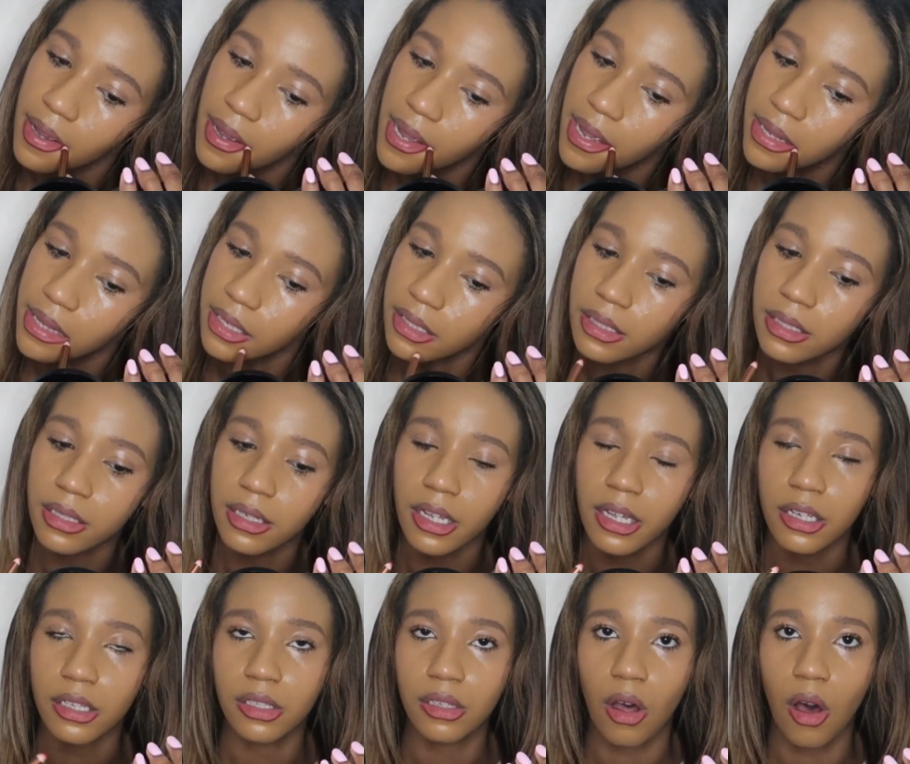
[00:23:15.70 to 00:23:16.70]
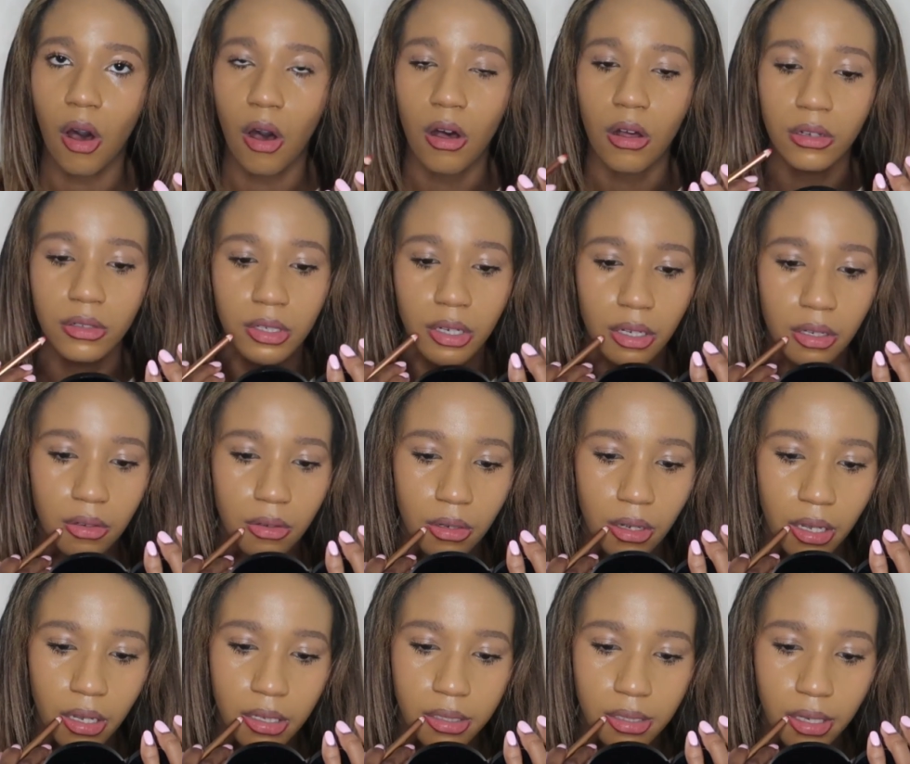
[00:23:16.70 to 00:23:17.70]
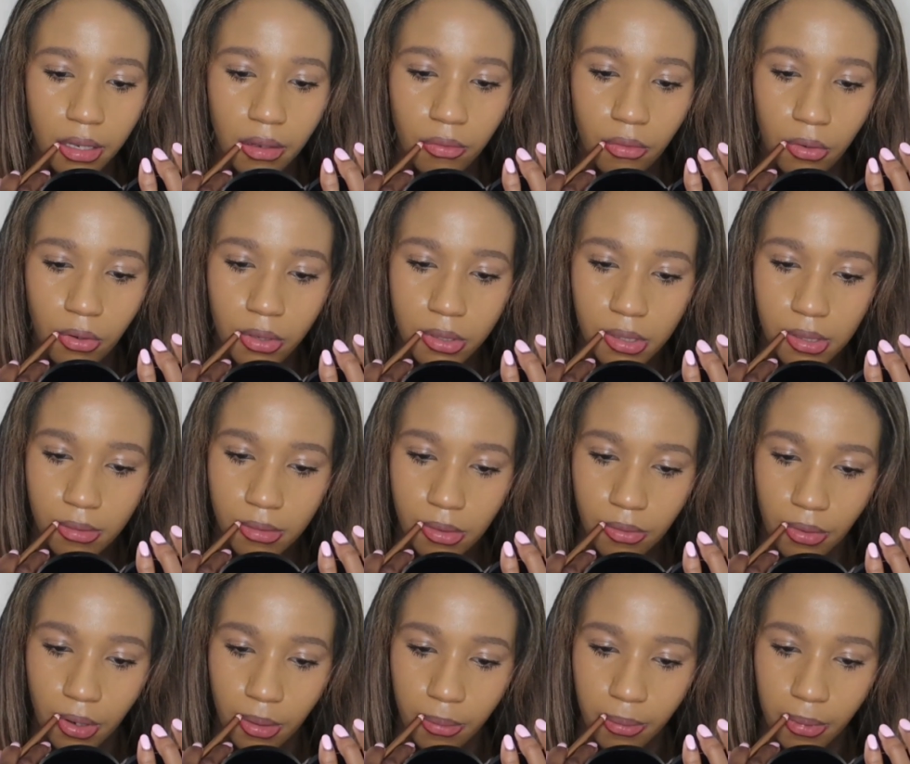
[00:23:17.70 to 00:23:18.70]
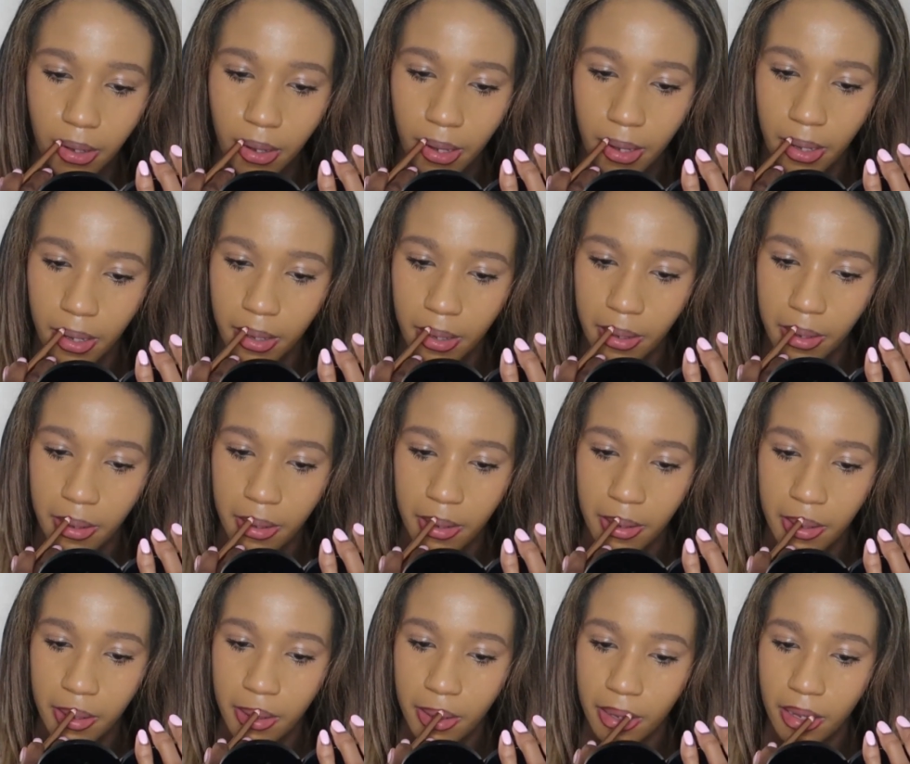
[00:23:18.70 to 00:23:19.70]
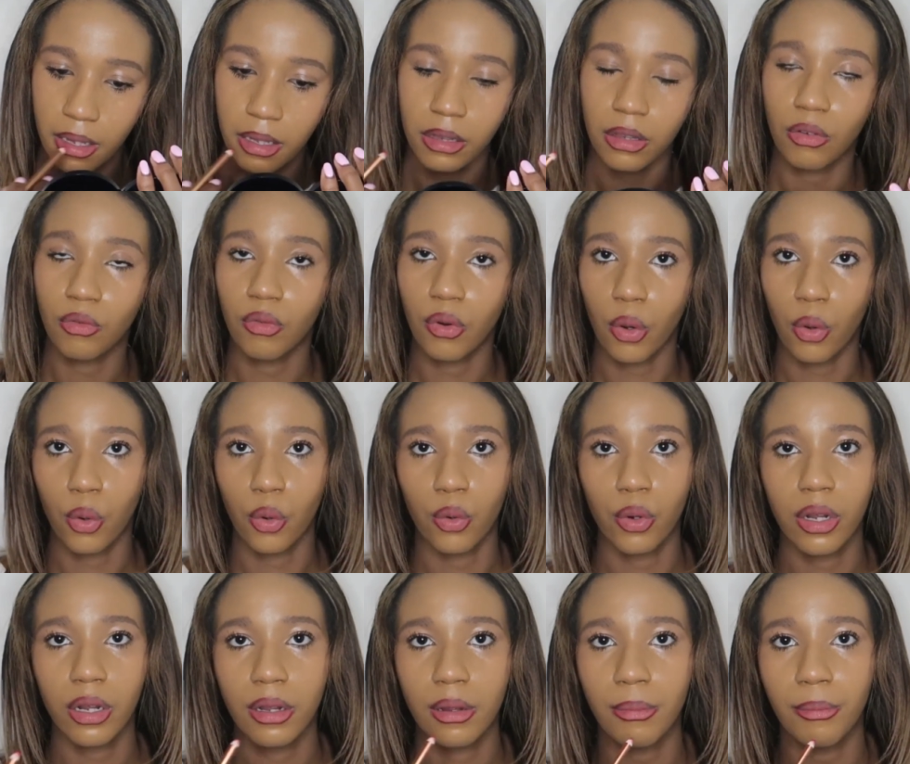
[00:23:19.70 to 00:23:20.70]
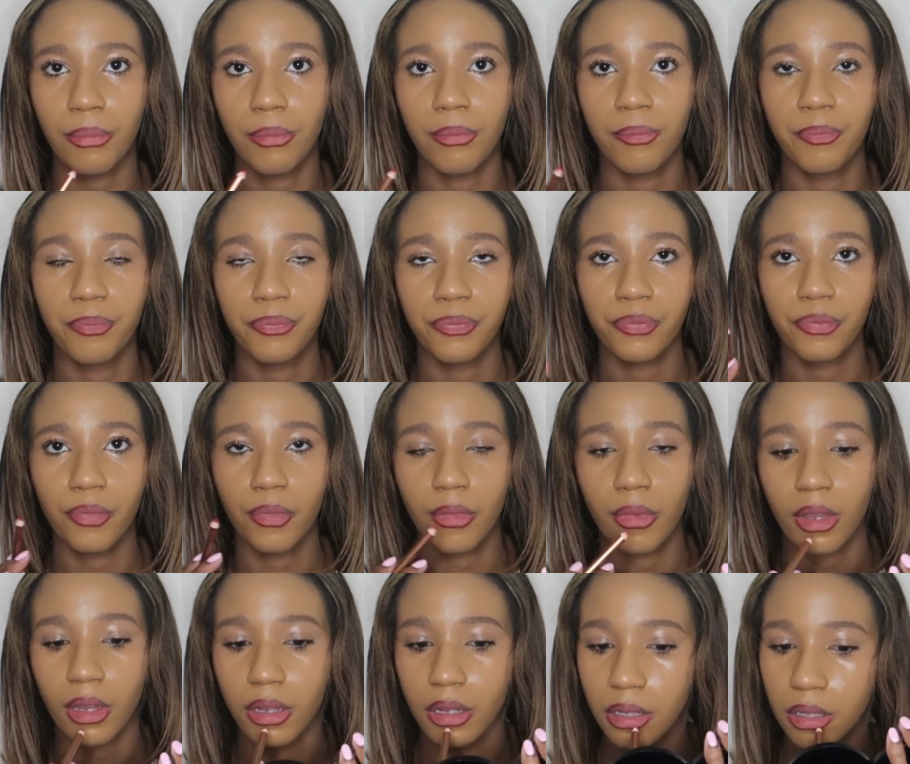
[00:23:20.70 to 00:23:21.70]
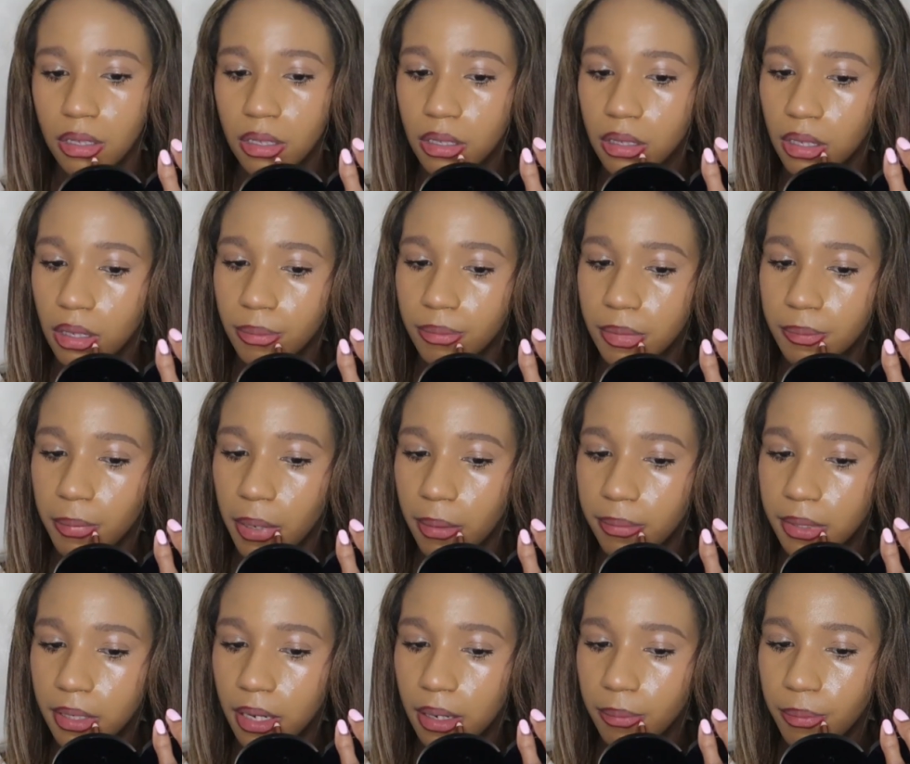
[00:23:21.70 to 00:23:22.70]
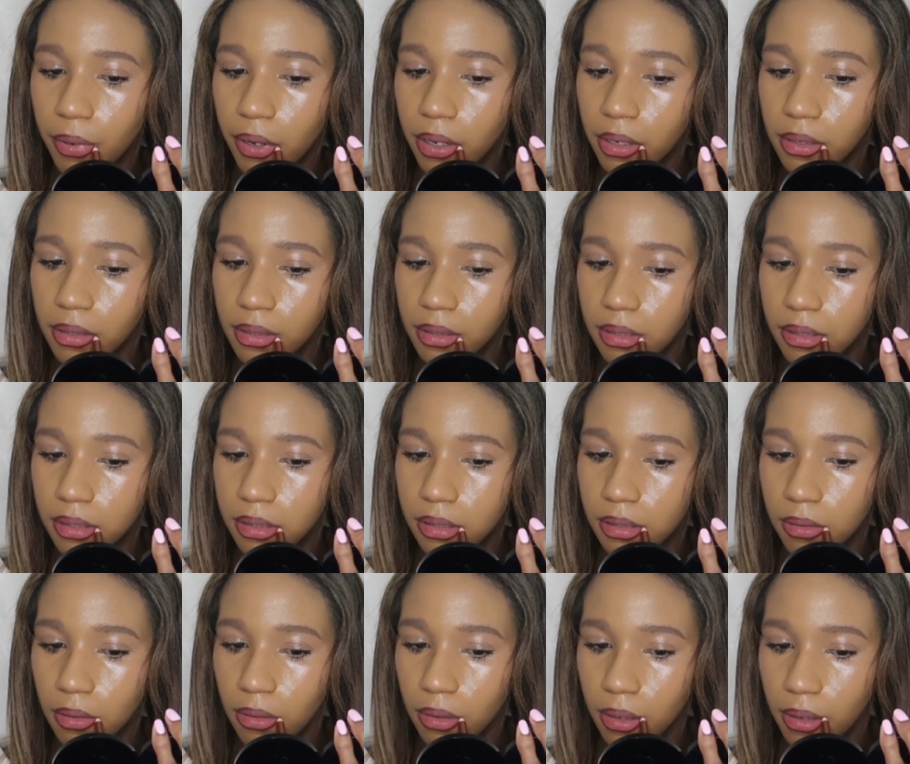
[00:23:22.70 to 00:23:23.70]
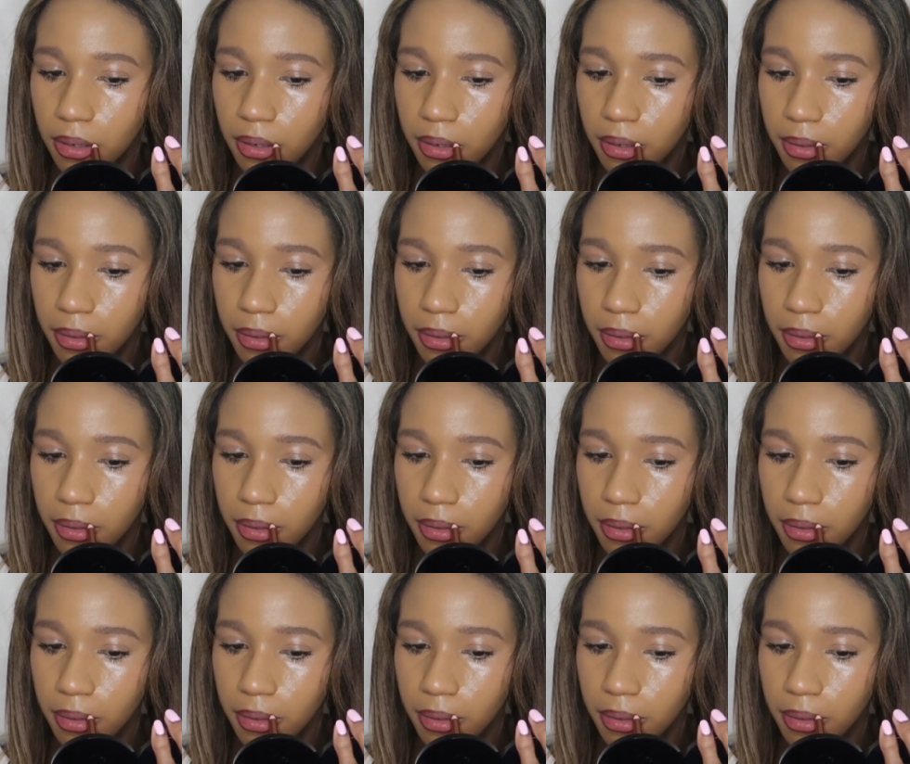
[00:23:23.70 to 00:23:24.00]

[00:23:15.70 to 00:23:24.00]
and this stays all day, you guys. Like, of course you have to reapply the Rhode lip peptide, but this is so good.